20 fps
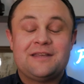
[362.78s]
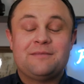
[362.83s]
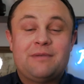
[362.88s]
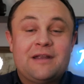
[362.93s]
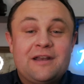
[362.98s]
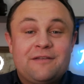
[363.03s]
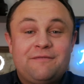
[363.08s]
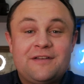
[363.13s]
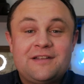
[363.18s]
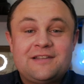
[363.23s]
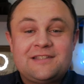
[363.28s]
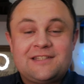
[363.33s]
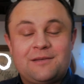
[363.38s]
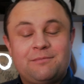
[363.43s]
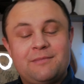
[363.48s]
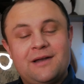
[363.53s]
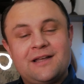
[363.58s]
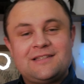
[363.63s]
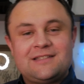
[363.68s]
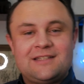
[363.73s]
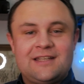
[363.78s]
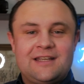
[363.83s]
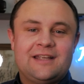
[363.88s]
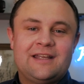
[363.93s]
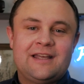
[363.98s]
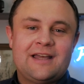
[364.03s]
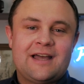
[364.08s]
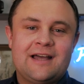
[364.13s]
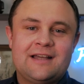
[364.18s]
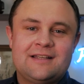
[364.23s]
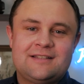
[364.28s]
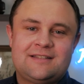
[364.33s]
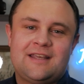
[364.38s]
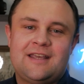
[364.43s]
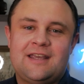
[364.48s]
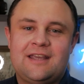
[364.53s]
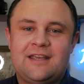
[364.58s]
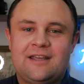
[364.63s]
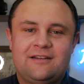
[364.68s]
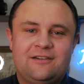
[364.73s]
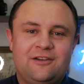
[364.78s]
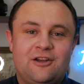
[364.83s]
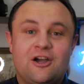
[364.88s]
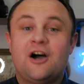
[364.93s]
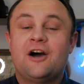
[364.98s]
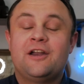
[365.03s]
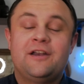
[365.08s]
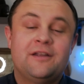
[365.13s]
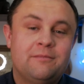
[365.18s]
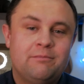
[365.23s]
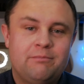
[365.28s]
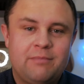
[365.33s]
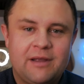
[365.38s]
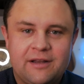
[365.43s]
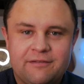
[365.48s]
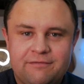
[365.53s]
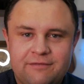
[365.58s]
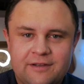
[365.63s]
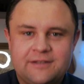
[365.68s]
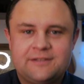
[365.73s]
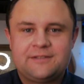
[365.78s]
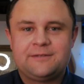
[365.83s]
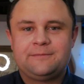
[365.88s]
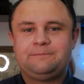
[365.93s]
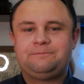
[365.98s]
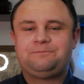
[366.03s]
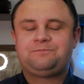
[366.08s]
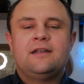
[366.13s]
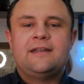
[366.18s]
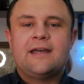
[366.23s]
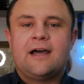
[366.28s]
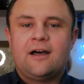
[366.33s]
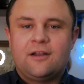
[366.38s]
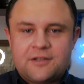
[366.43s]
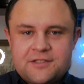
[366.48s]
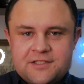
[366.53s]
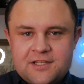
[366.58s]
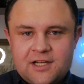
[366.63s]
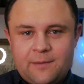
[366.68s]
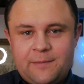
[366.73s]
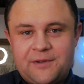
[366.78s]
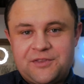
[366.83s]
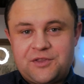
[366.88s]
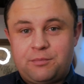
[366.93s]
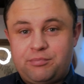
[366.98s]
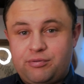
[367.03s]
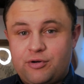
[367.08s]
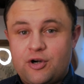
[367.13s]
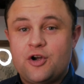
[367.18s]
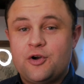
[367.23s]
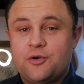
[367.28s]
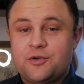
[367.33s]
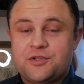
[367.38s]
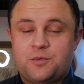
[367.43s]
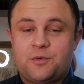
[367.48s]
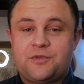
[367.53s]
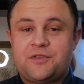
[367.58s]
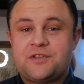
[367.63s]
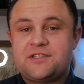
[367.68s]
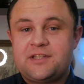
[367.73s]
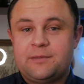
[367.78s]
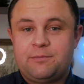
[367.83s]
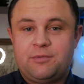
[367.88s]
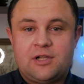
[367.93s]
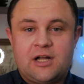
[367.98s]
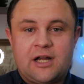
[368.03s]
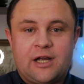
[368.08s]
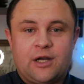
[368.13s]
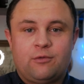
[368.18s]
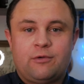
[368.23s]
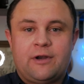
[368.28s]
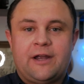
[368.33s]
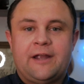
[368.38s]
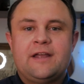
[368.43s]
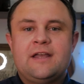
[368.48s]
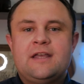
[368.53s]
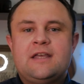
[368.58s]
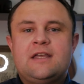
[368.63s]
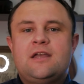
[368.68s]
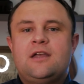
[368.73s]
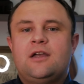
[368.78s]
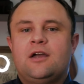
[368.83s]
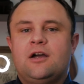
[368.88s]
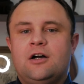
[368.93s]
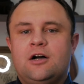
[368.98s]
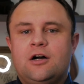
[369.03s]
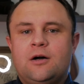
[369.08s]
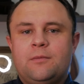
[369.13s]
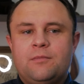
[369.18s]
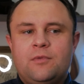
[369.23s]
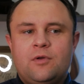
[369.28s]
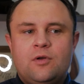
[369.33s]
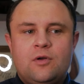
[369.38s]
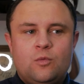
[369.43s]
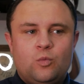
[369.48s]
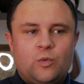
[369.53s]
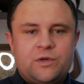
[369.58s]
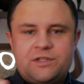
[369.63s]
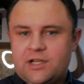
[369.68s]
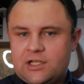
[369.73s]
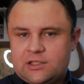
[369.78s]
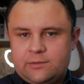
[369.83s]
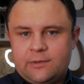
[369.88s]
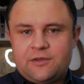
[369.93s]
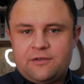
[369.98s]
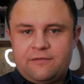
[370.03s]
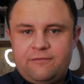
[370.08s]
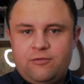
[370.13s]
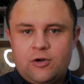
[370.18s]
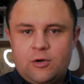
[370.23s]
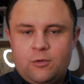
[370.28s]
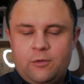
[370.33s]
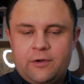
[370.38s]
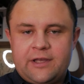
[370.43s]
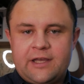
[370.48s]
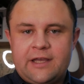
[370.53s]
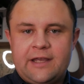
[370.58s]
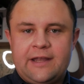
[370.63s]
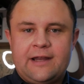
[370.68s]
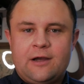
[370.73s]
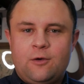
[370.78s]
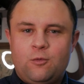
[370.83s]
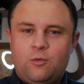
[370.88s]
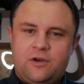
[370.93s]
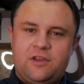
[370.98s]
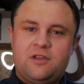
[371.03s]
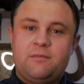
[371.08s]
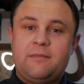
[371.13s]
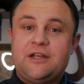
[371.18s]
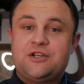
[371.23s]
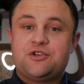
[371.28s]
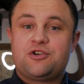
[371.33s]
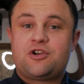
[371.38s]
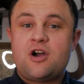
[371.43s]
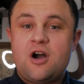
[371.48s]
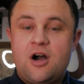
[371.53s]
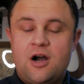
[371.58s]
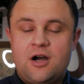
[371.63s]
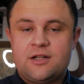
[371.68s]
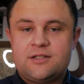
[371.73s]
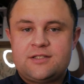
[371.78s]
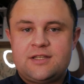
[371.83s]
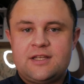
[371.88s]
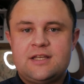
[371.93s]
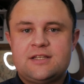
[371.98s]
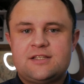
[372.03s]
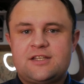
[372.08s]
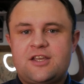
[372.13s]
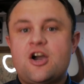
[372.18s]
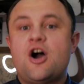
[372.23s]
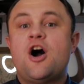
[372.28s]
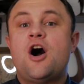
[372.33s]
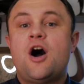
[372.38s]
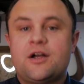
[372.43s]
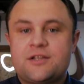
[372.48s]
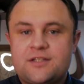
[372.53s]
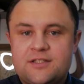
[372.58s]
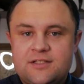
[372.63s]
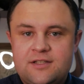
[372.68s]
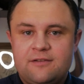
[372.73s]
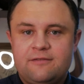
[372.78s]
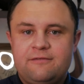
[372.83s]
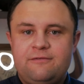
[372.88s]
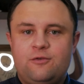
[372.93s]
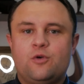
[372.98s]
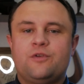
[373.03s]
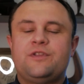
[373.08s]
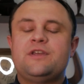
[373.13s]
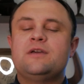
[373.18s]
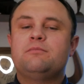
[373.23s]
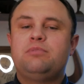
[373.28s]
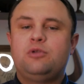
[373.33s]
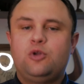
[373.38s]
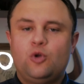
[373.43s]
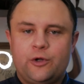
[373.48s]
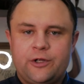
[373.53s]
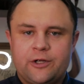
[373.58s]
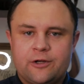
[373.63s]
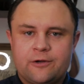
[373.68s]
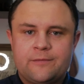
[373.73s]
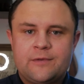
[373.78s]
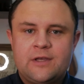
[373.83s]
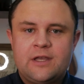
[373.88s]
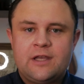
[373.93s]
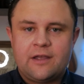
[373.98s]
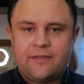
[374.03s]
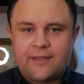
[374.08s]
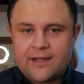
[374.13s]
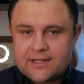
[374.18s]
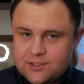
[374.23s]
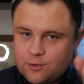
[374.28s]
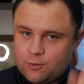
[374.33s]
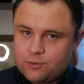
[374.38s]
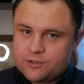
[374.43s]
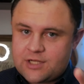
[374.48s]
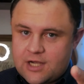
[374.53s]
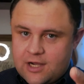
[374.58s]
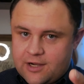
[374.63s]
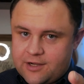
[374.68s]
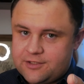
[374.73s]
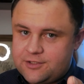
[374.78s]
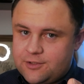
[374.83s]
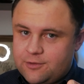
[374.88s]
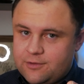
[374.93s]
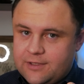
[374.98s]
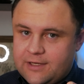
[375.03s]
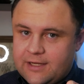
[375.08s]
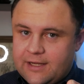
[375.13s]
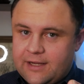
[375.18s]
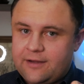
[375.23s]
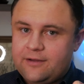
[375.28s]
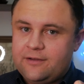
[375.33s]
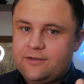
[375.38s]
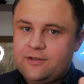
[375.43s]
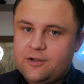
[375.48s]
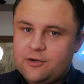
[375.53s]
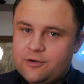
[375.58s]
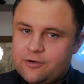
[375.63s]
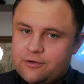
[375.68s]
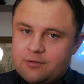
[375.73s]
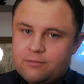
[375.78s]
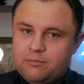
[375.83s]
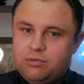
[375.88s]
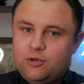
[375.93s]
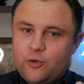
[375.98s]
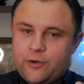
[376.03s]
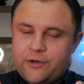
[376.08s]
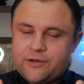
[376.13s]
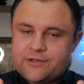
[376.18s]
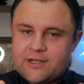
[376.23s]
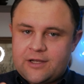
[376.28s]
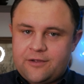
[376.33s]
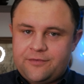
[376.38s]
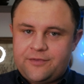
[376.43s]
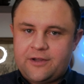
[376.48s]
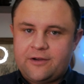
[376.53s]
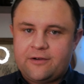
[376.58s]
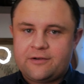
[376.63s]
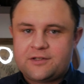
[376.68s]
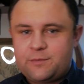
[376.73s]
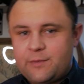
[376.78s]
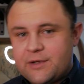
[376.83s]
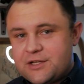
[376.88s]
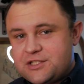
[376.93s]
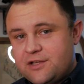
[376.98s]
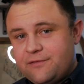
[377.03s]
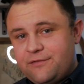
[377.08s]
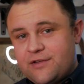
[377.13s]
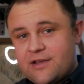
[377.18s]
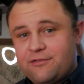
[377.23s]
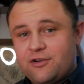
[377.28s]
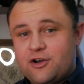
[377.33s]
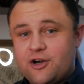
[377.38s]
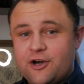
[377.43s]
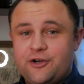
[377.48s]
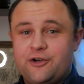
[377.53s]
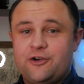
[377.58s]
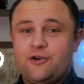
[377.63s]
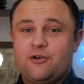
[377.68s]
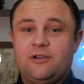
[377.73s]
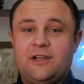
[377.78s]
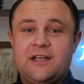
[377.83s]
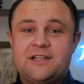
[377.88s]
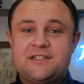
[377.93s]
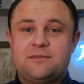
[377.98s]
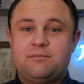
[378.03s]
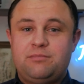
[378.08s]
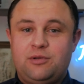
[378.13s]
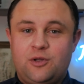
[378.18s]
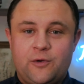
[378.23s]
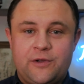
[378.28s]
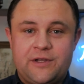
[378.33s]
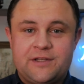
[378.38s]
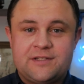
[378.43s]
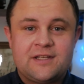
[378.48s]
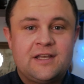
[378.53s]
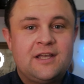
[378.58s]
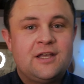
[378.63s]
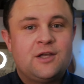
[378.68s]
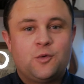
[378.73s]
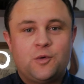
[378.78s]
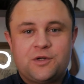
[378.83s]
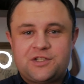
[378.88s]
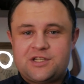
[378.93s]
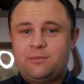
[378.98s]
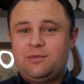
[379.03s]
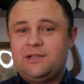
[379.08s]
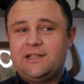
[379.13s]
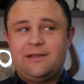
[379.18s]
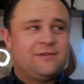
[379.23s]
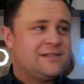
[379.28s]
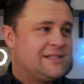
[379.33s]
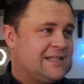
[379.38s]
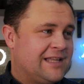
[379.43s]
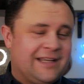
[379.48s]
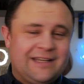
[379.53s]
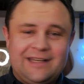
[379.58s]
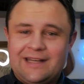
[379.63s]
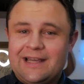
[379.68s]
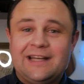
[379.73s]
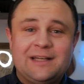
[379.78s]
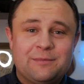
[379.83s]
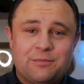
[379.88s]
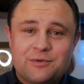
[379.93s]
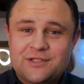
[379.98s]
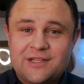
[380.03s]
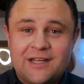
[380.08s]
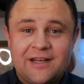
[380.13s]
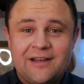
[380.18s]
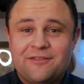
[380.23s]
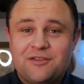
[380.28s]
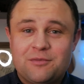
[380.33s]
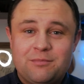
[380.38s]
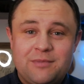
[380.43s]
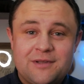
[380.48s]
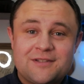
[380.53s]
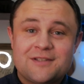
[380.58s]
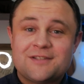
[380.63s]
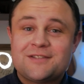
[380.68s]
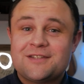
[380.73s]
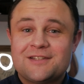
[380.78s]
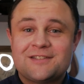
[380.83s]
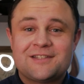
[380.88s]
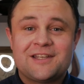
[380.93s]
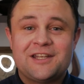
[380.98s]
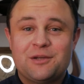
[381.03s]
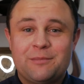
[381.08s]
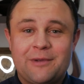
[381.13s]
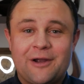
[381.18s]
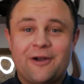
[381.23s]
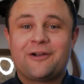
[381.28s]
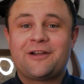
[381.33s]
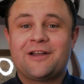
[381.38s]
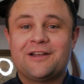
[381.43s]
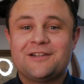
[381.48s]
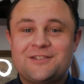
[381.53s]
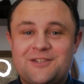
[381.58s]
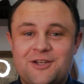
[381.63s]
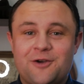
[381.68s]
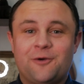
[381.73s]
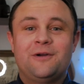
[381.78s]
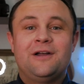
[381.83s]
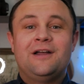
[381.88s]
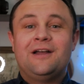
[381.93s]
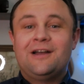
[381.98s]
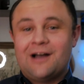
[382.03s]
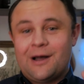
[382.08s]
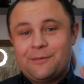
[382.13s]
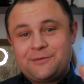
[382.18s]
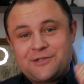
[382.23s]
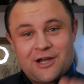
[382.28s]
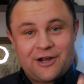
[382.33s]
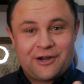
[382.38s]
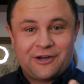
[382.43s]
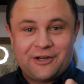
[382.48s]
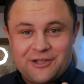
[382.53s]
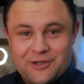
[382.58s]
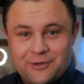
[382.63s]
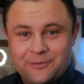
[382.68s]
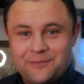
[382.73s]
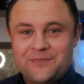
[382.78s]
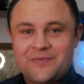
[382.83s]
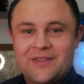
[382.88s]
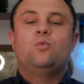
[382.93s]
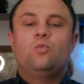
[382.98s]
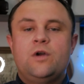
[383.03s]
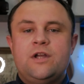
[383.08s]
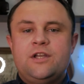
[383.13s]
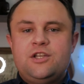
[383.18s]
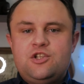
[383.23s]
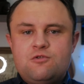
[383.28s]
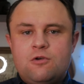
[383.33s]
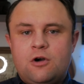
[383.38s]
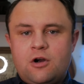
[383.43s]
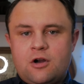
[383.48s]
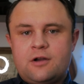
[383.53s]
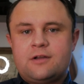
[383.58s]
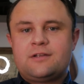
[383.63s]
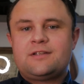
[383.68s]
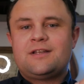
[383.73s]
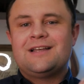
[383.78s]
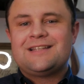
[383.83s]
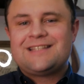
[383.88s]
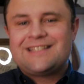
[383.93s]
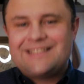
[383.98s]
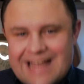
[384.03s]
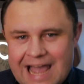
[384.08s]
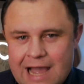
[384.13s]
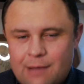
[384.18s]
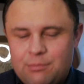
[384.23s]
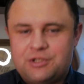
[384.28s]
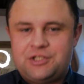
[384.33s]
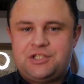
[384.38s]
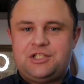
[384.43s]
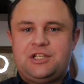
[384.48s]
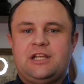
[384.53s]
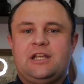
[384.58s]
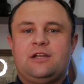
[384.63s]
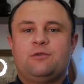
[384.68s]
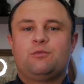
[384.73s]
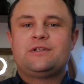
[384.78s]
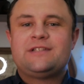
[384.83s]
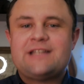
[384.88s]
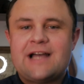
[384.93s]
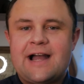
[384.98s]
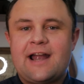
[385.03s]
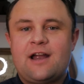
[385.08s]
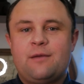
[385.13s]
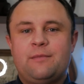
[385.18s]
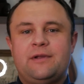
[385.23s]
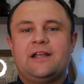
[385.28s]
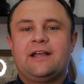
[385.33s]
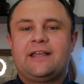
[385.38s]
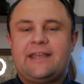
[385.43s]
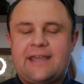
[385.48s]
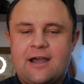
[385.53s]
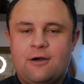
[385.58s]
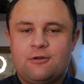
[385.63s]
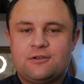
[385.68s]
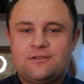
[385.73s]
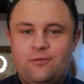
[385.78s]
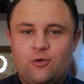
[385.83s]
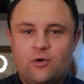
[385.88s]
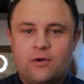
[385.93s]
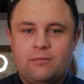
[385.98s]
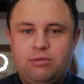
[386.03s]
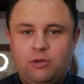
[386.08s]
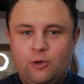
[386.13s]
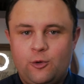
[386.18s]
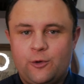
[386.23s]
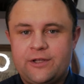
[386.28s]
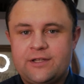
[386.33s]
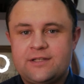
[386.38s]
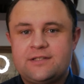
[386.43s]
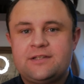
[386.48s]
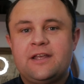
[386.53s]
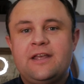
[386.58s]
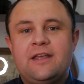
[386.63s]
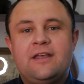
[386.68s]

benefit. Some might see it as a non-benefit. Now, let's talk about the pros with the Simple IRA. We talked about the 401k and how one of the major cons is cost for the employer. And that's who we're talking to today. Your employers out there, especially if you have 100 or less employees, which I believe is like 90% of the businesses in America. So I'm talking to you. When you are establishing retirement accounts for employees,